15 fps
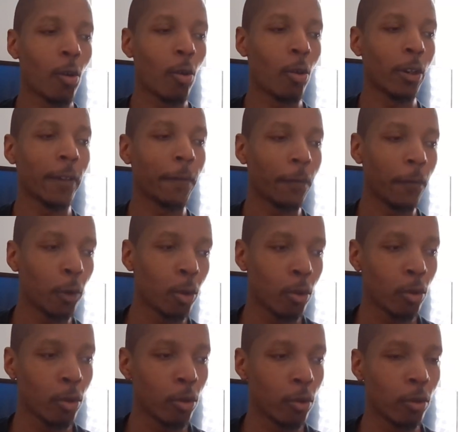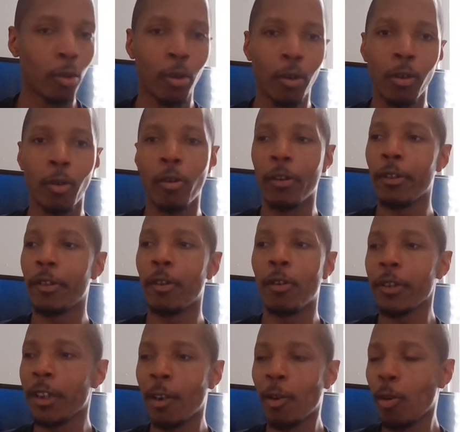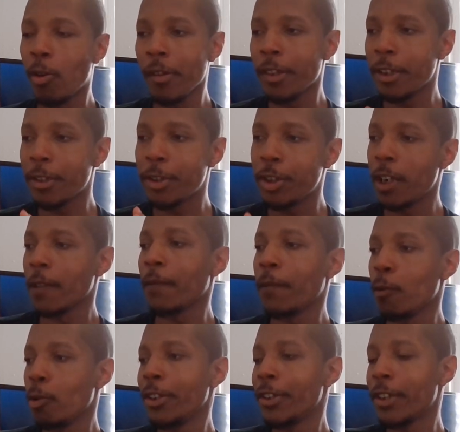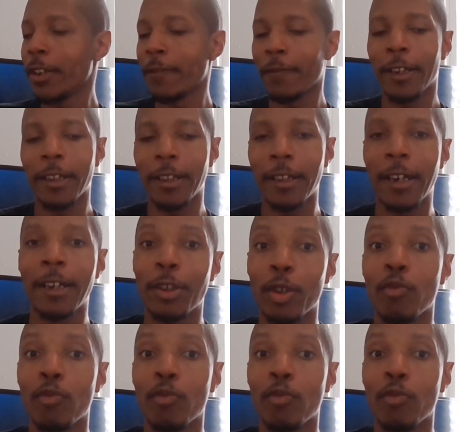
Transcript: or the food, or or you know, all the junk food and stuff like that.